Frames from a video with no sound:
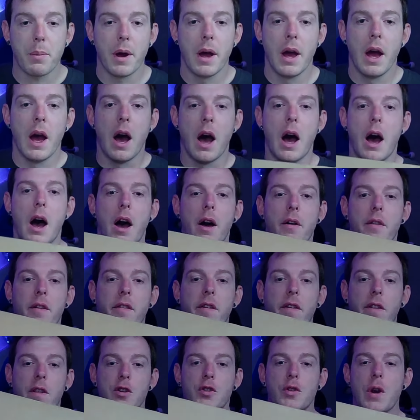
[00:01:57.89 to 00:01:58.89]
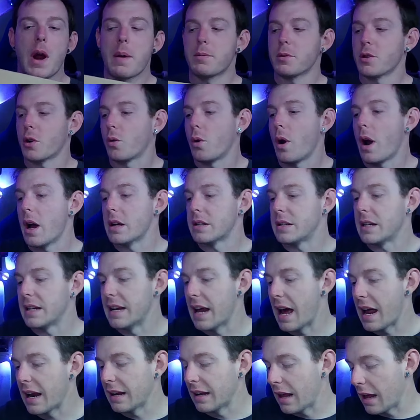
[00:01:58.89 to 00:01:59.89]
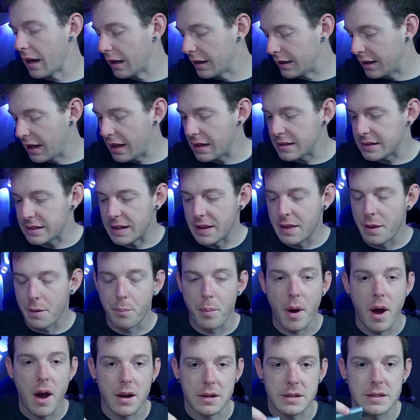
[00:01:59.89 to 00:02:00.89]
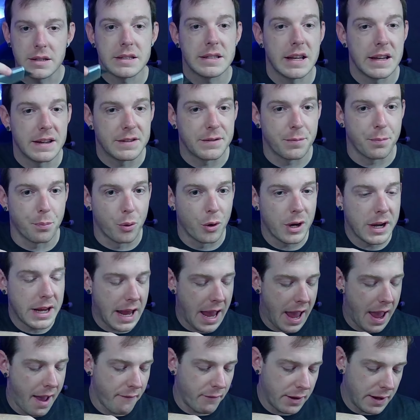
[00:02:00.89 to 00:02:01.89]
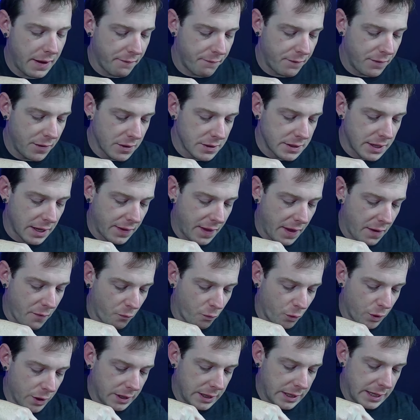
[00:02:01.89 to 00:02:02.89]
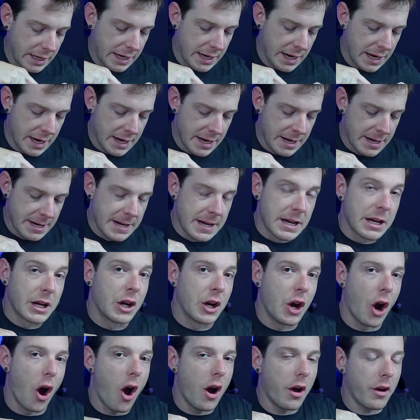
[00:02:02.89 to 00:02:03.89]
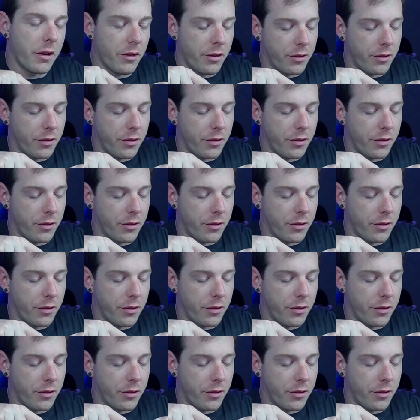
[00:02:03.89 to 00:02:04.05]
They got the straps across it. Not a lot of dents in the boxes. It's pretty heavy. It feels like they've really gone